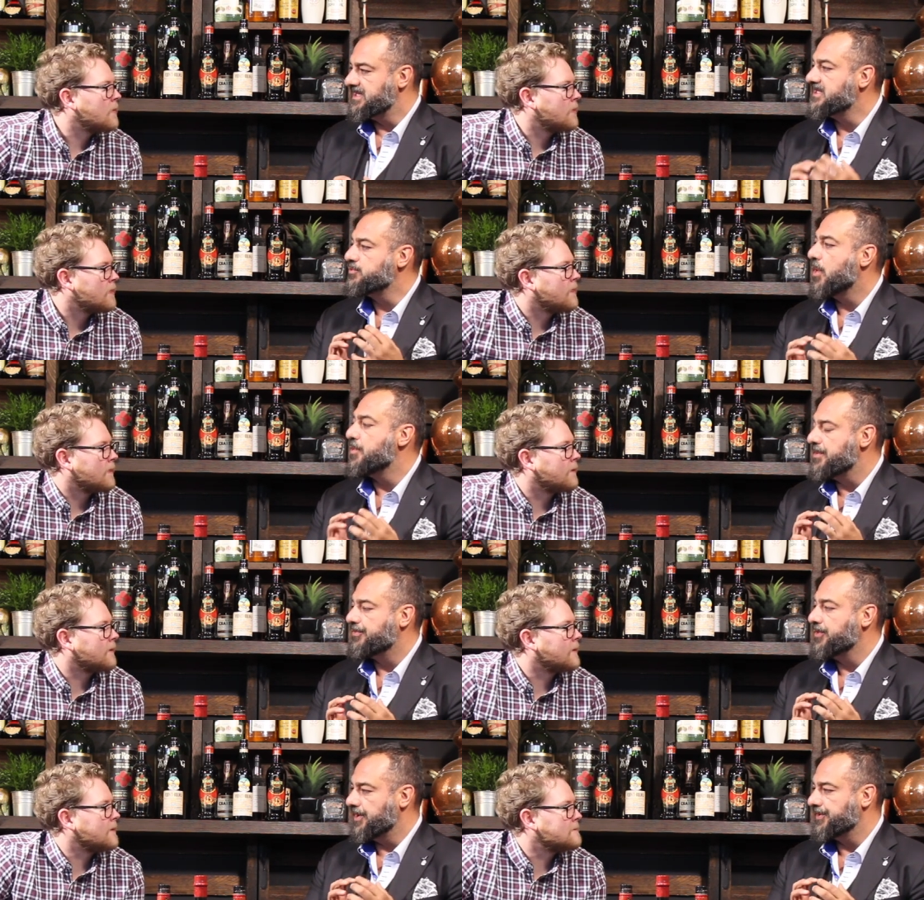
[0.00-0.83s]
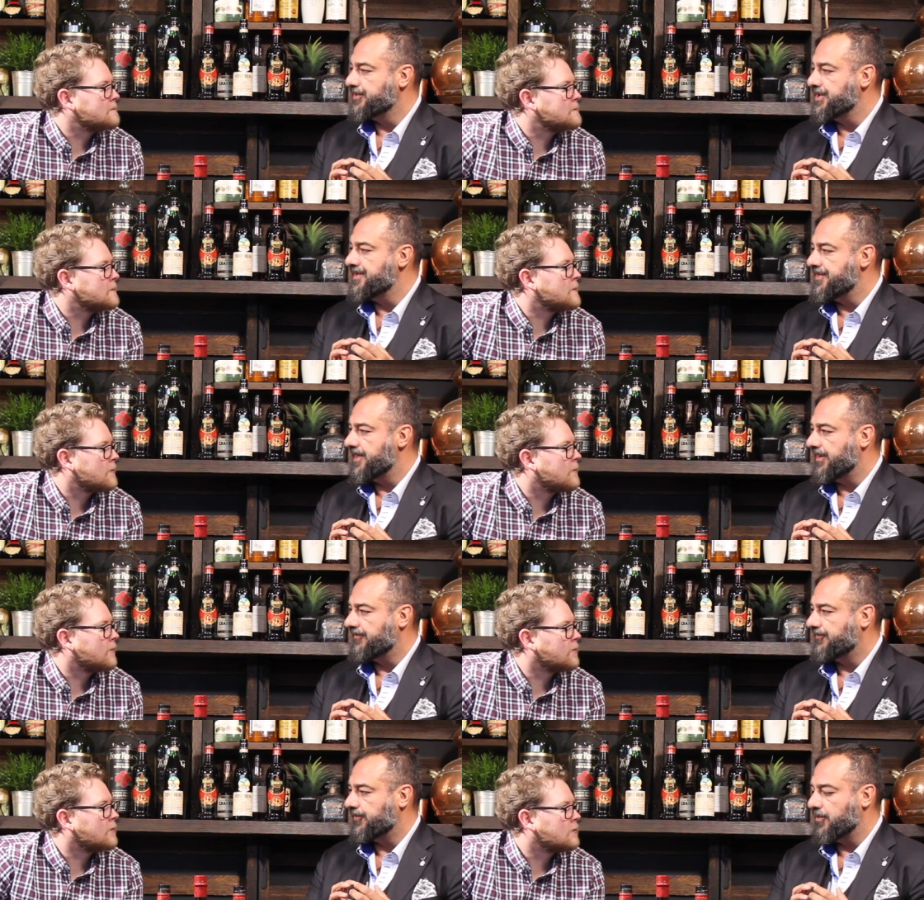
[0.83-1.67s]
Speaker 1: This is what we, we are doing.
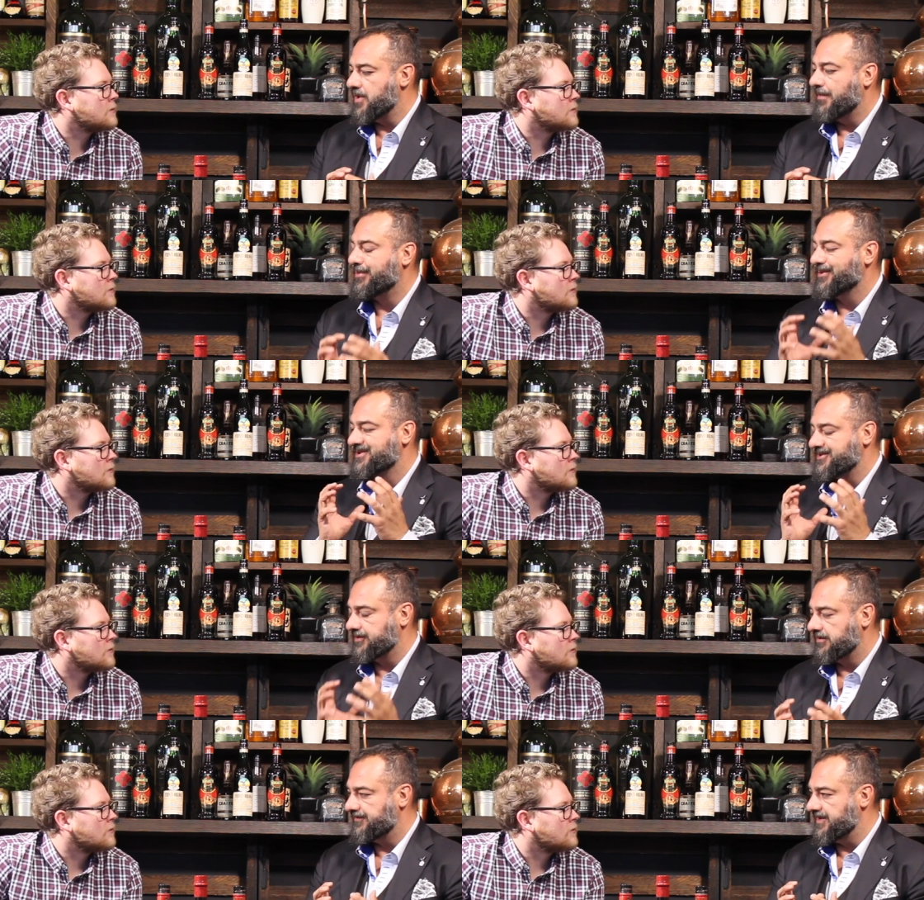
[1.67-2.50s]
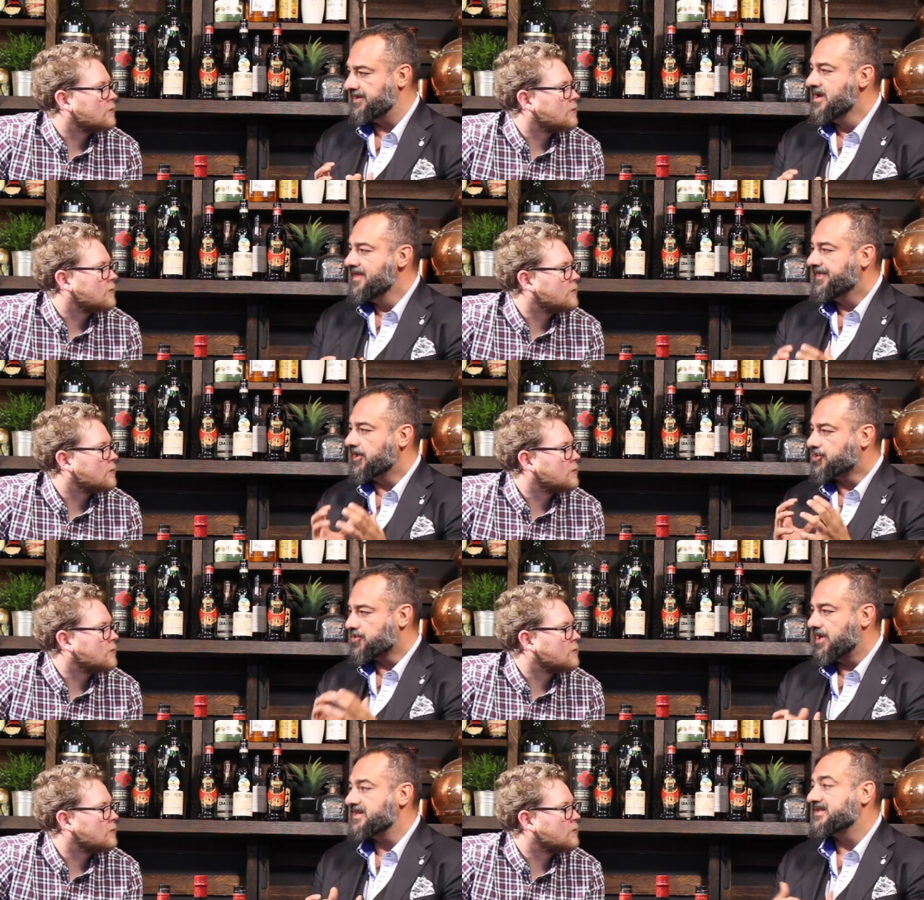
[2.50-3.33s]
Therefore, we are preserving the
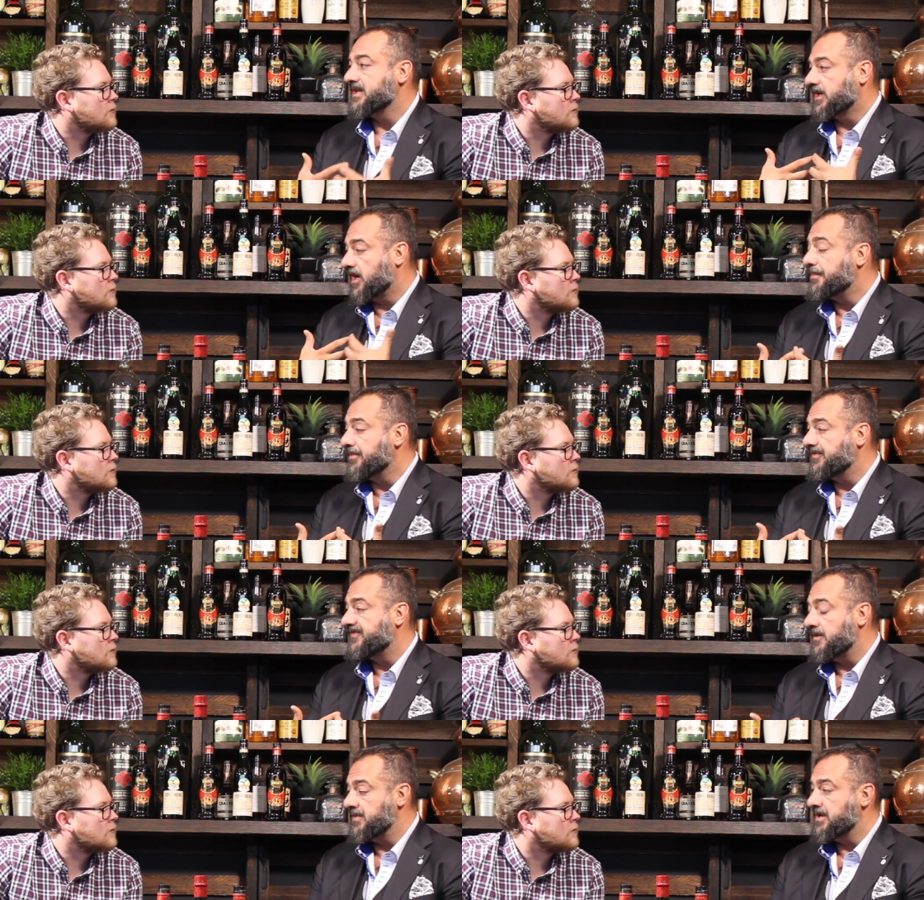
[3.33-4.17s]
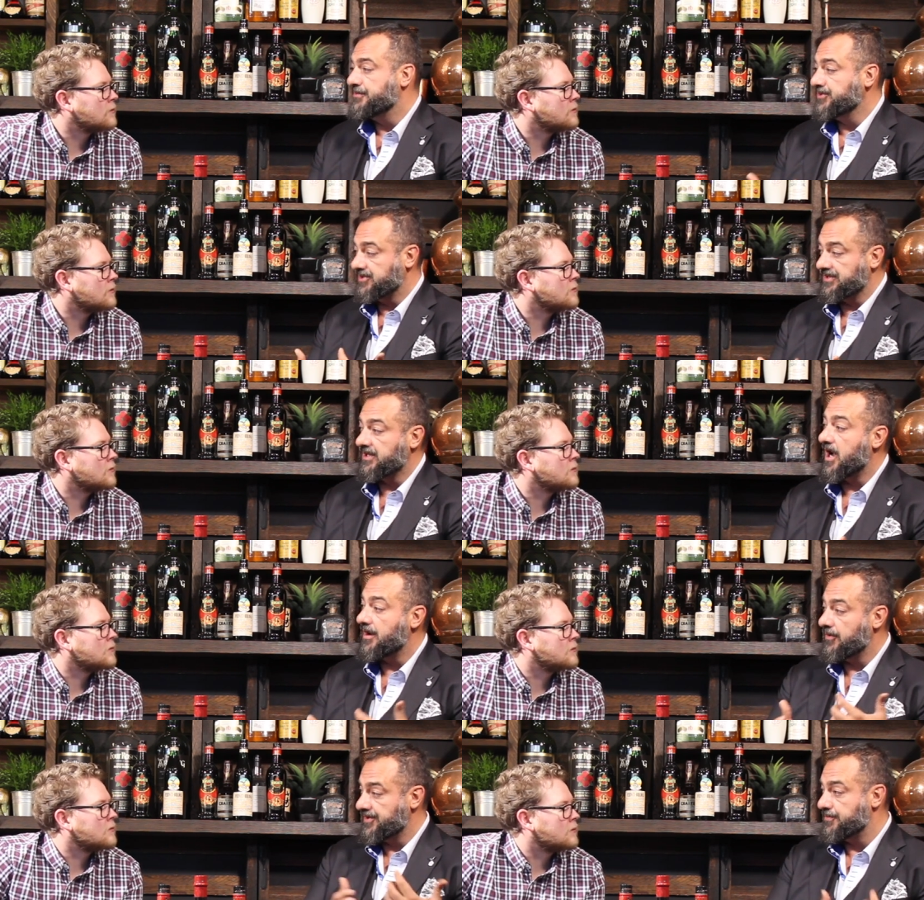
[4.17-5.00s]
trust that the Carpano family put on the
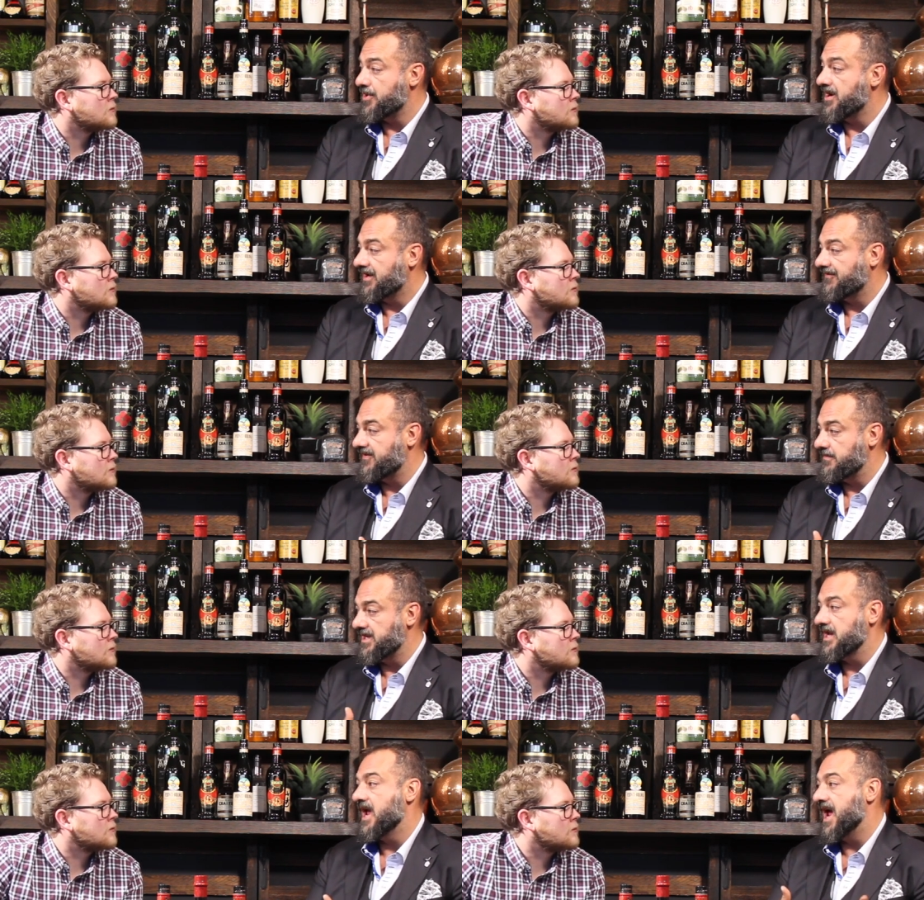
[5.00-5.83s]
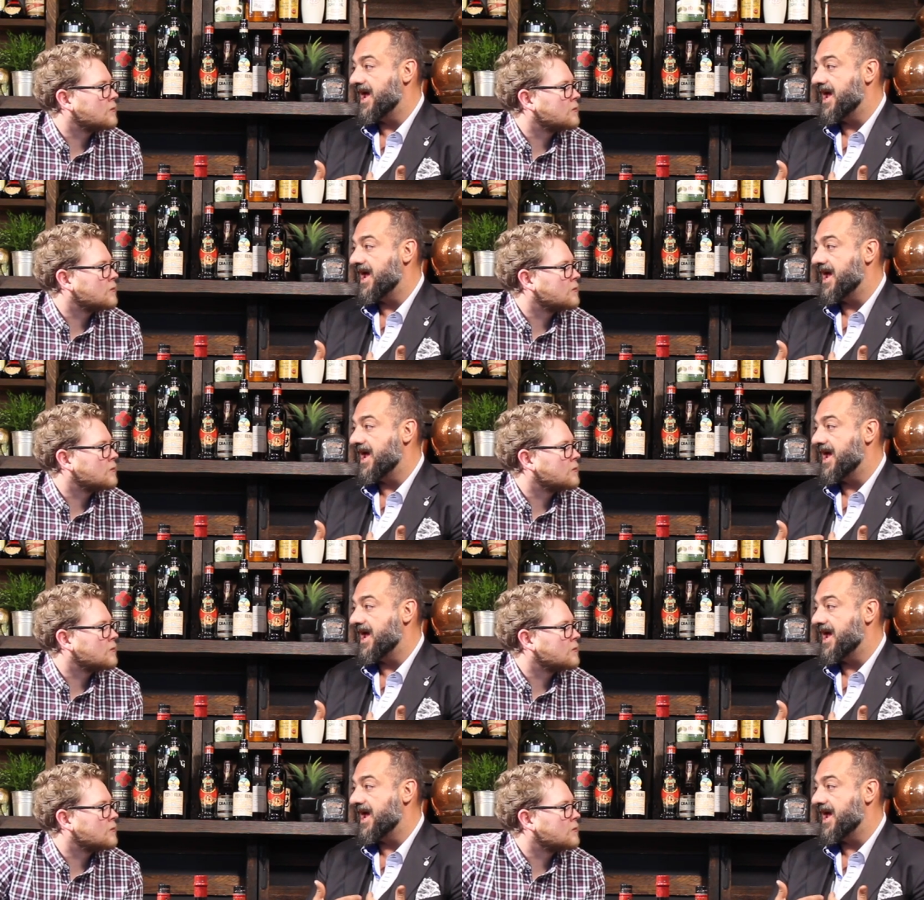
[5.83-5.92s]
on the Branca family,